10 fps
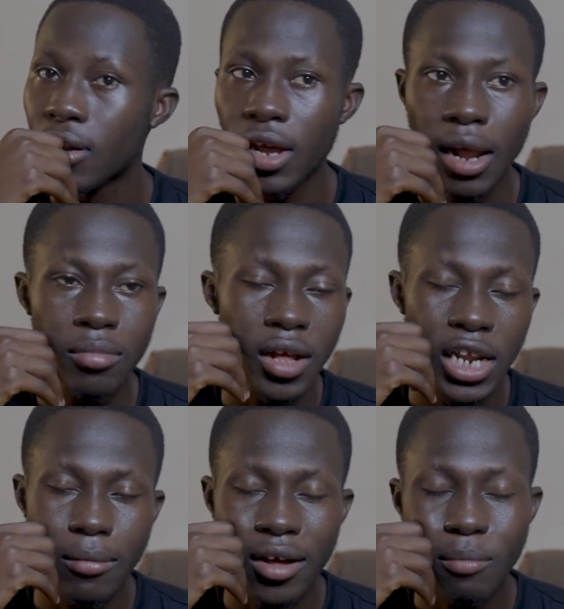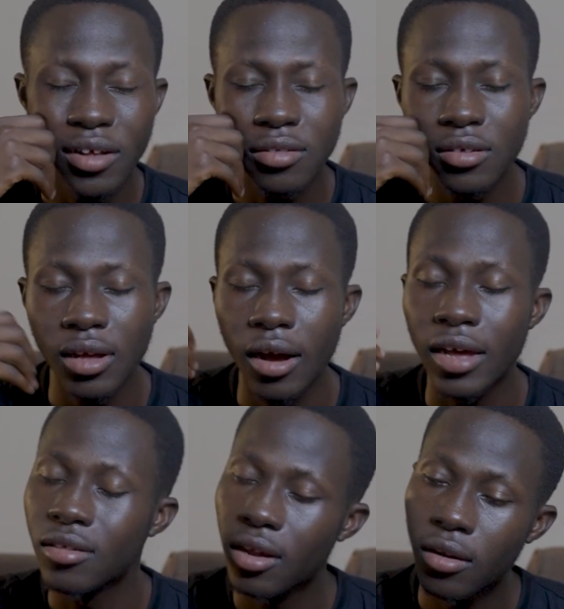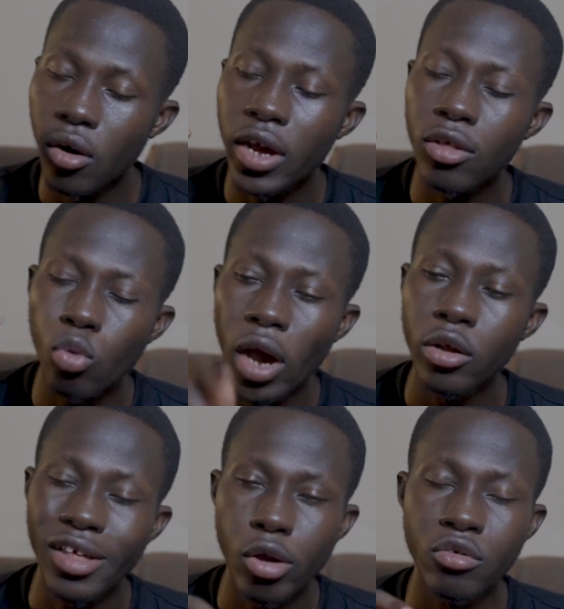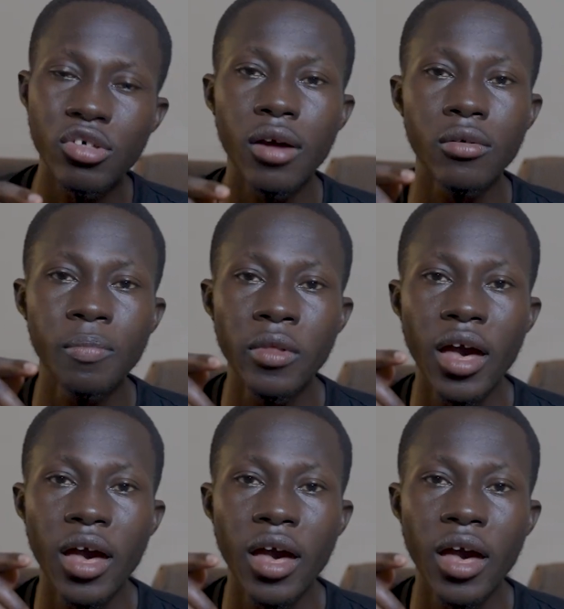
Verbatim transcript: Then I'm telling him, but, but Caesar, and he said, okay, so why do you start your channel?